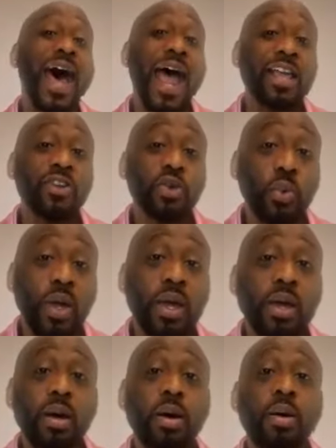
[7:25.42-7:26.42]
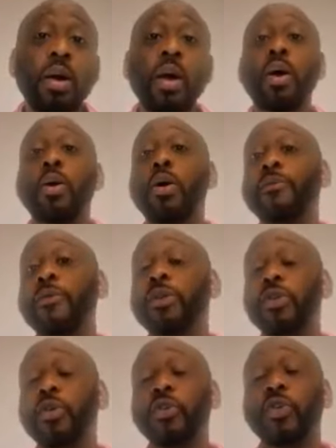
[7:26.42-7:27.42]
IUL, or if
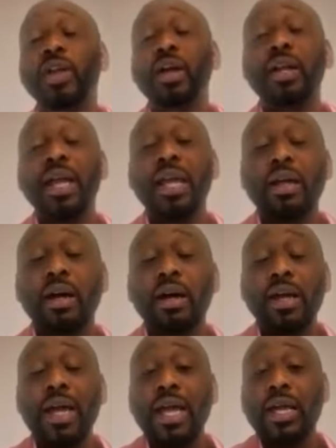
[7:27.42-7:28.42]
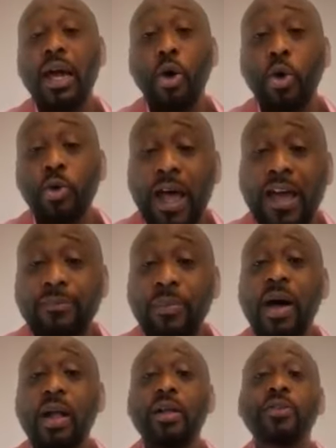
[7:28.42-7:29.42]
you're using a whole
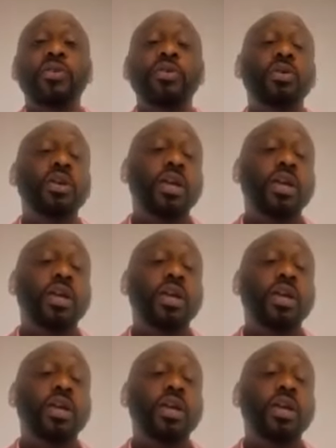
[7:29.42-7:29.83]
life policy, you're